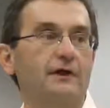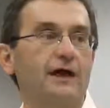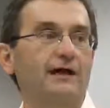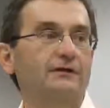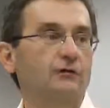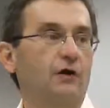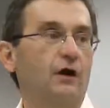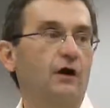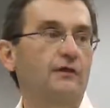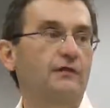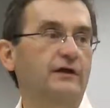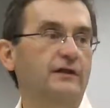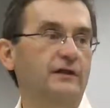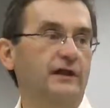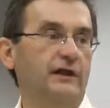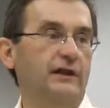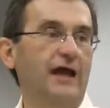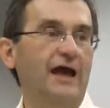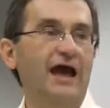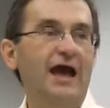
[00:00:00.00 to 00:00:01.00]
That's all they
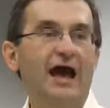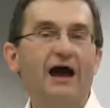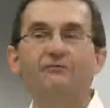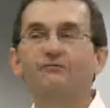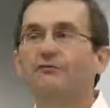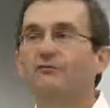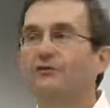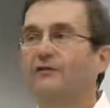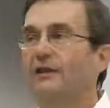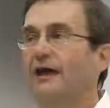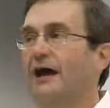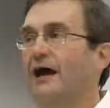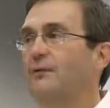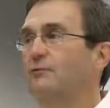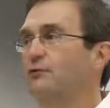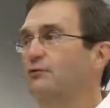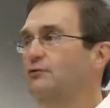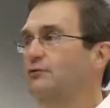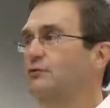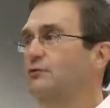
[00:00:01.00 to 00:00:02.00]
did. Half of the
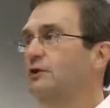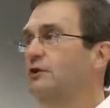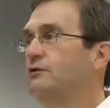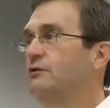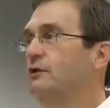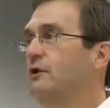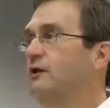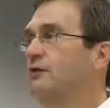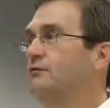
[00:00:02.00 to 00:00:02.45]
lab was doing